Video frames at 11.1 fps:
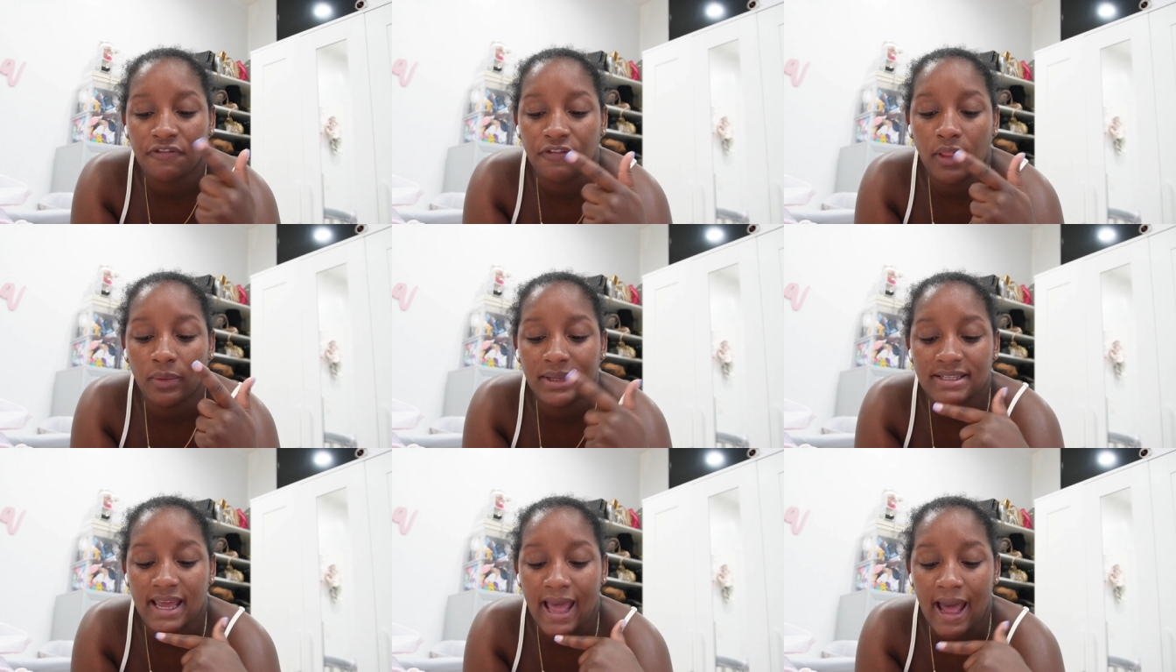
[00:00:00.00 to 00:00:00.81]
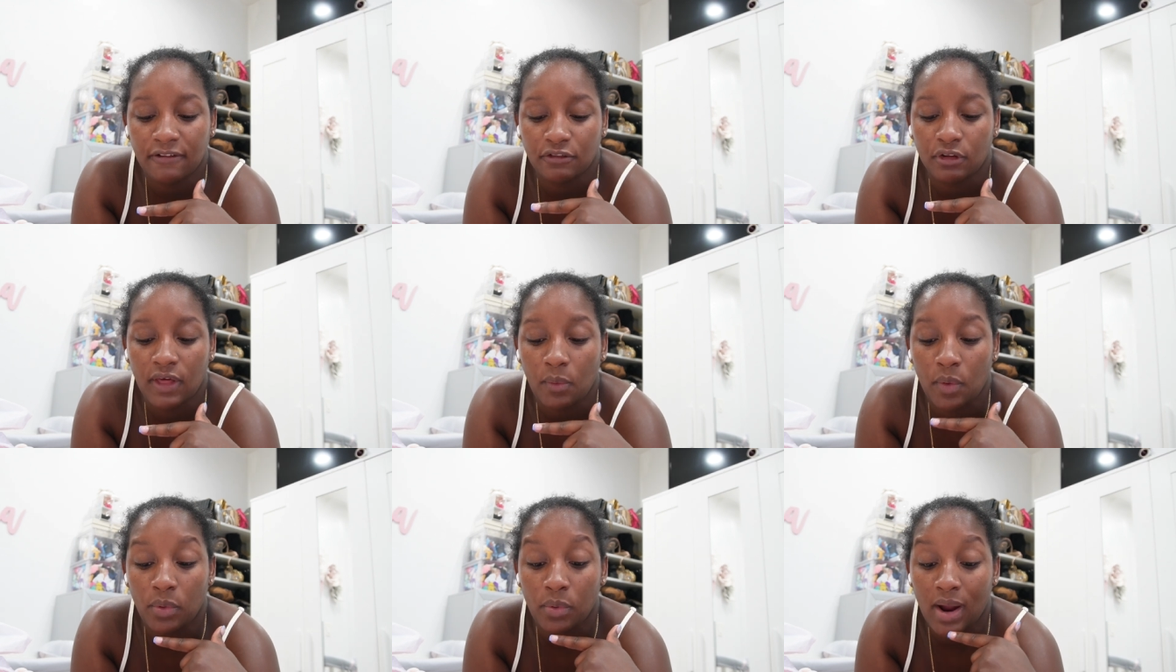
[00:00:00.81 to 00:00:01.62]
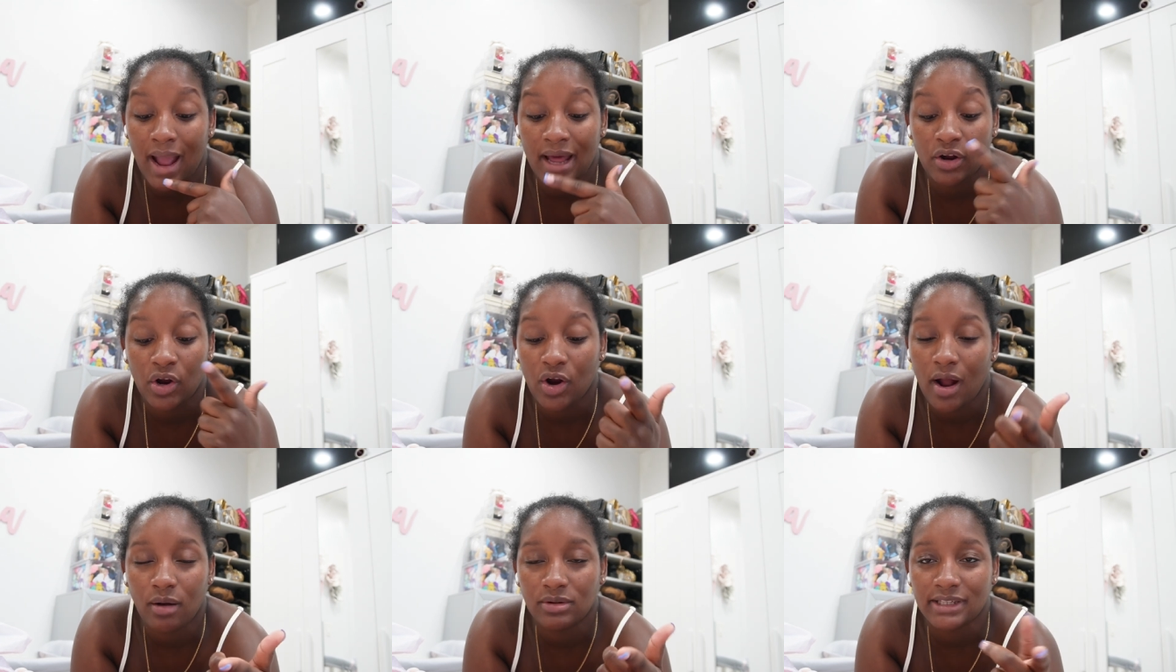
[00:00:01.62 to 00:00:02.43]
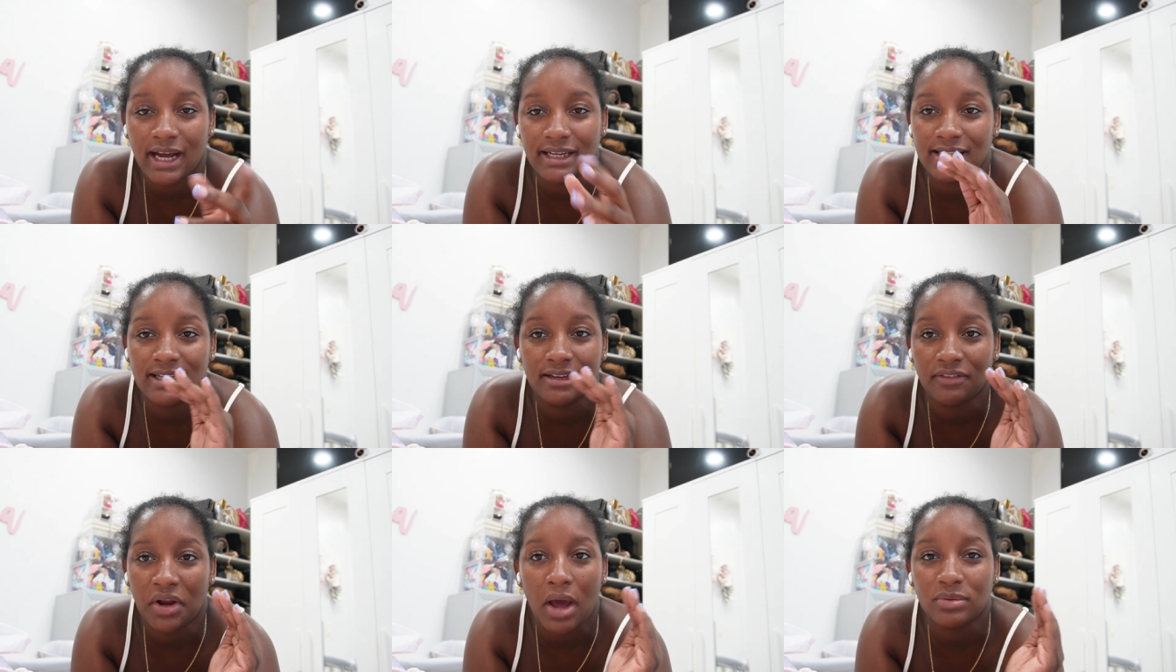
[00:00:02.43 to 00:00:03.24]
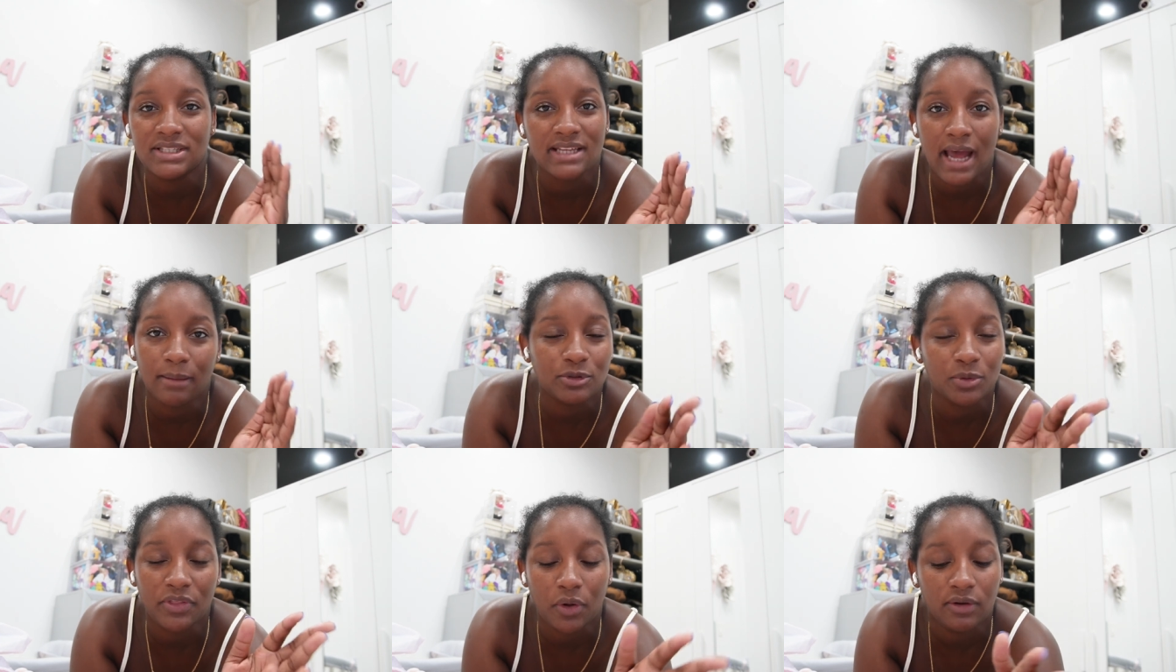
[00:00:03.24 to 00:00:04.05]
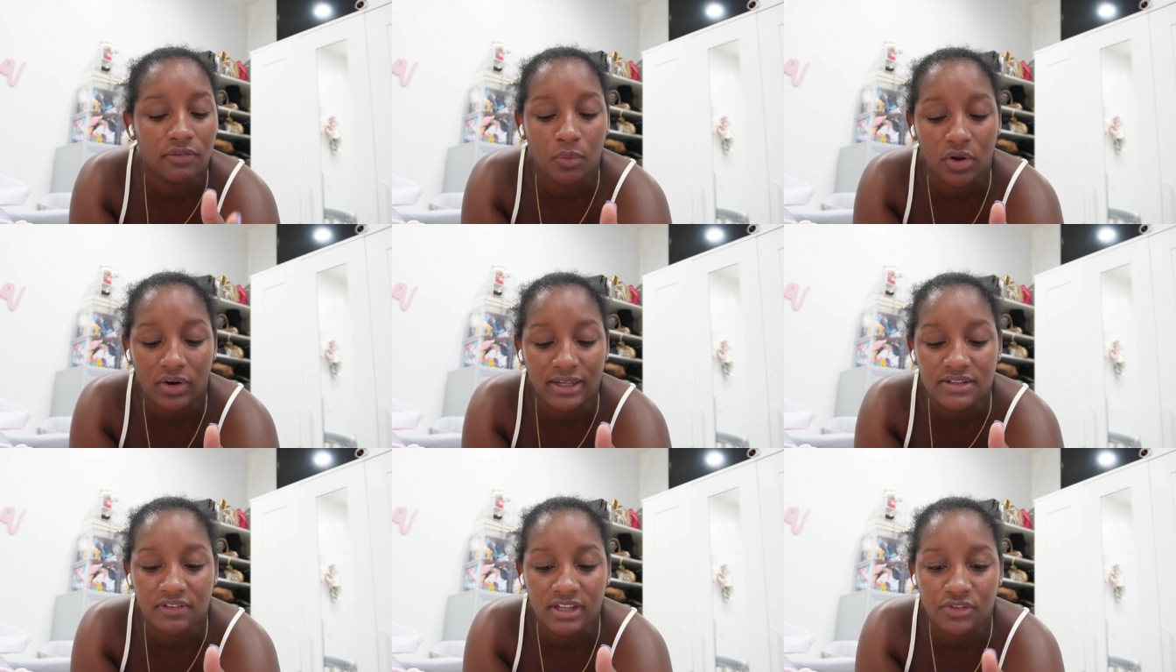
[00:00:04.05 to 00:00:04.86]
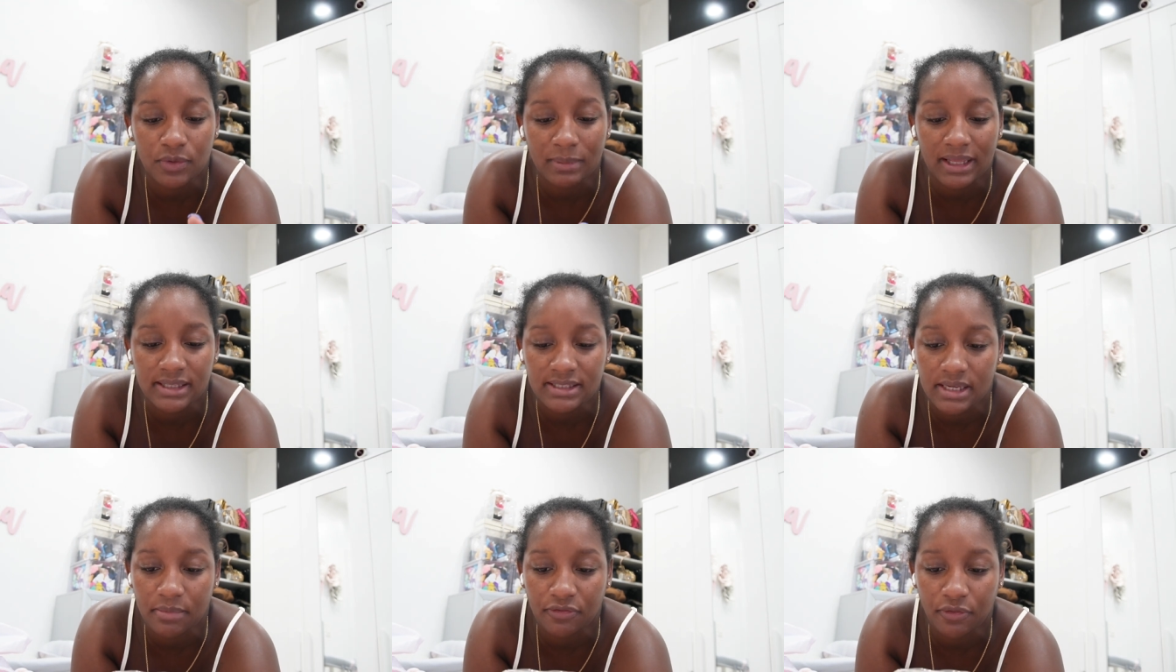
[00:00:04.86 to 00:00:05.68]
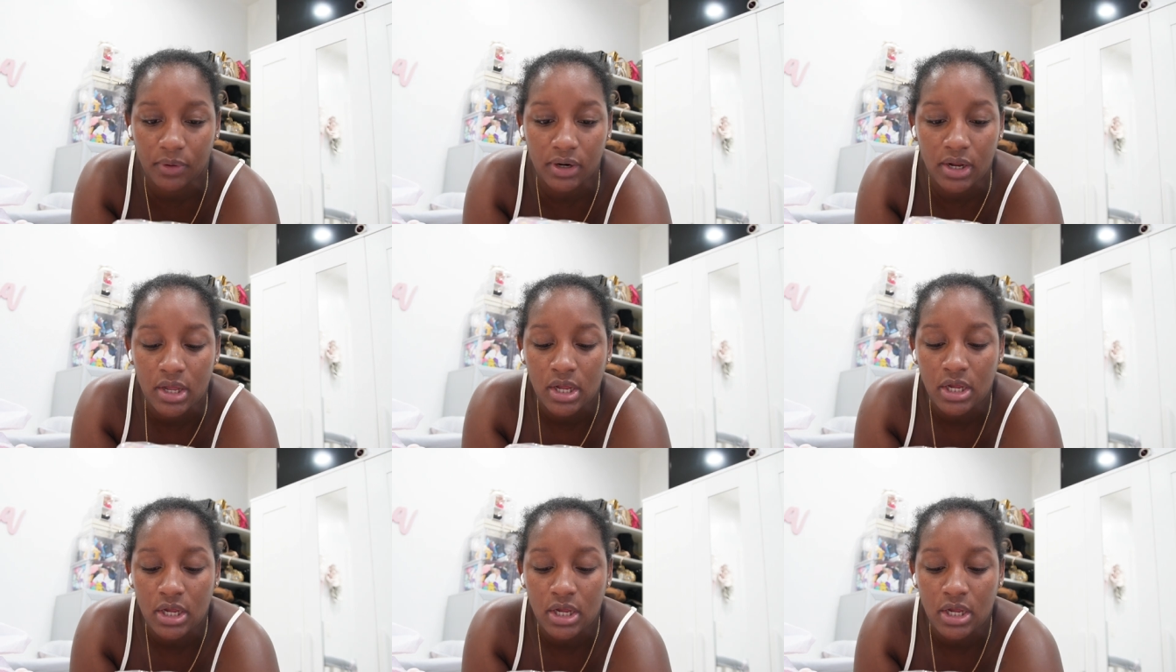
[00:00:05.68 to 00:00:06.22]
following day after that, when we were at her house, I was tapped with all of the water activities from like the day before.